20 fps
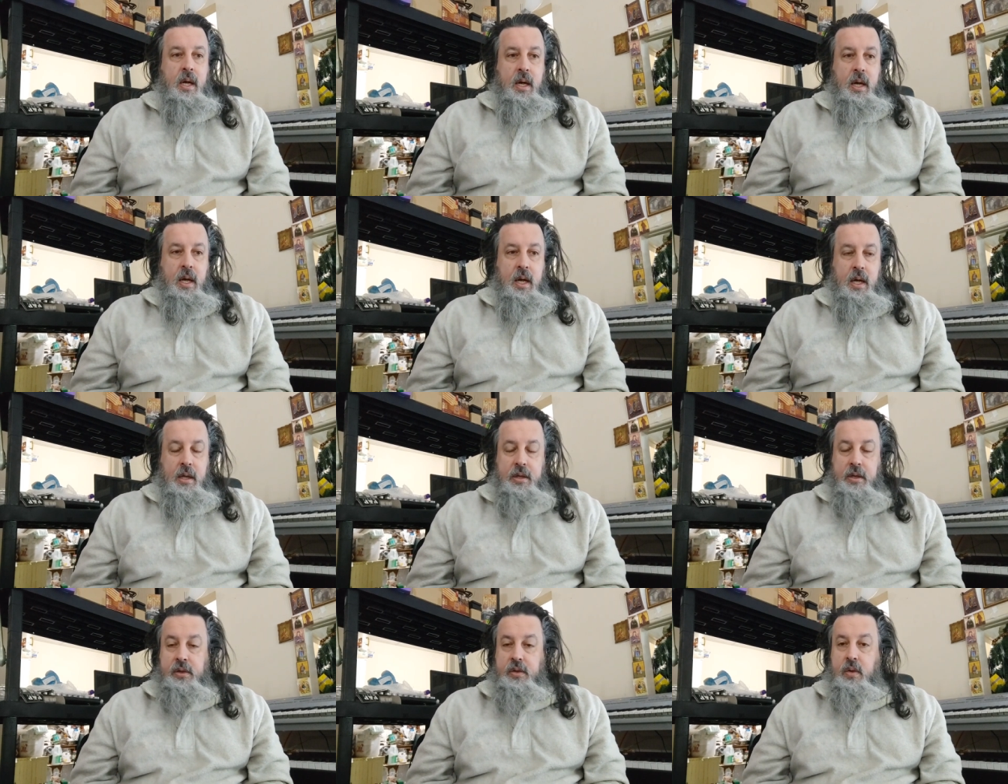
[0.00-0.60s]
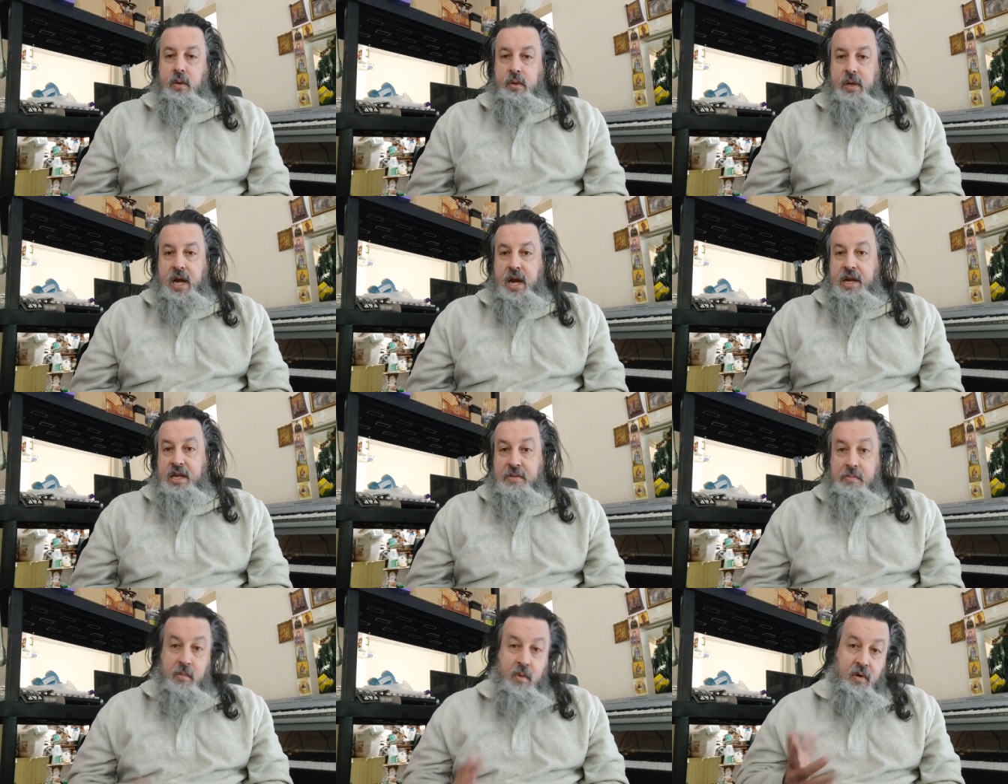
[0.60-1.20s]
uh, the two
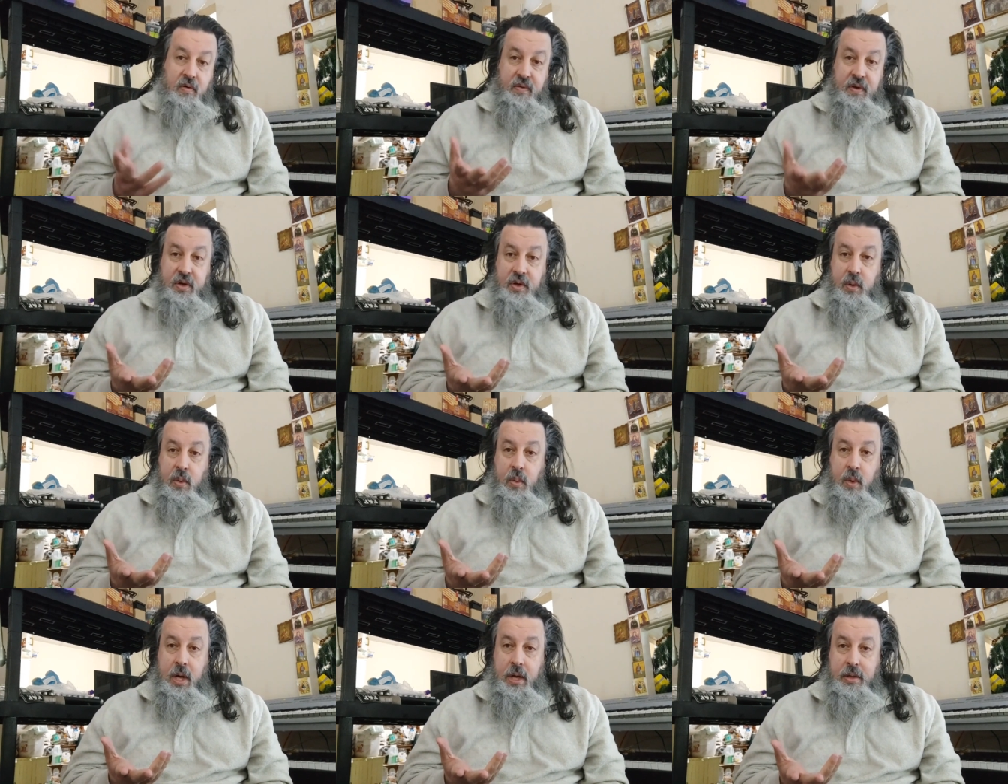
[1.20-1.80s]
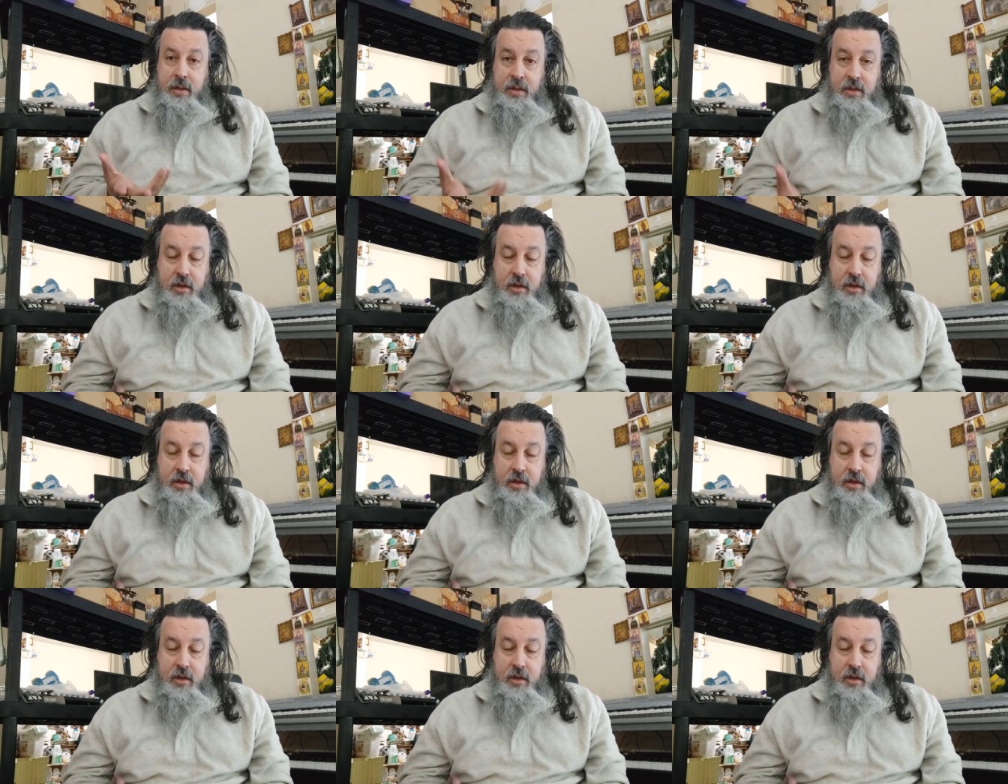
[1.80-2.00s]
days morph into one.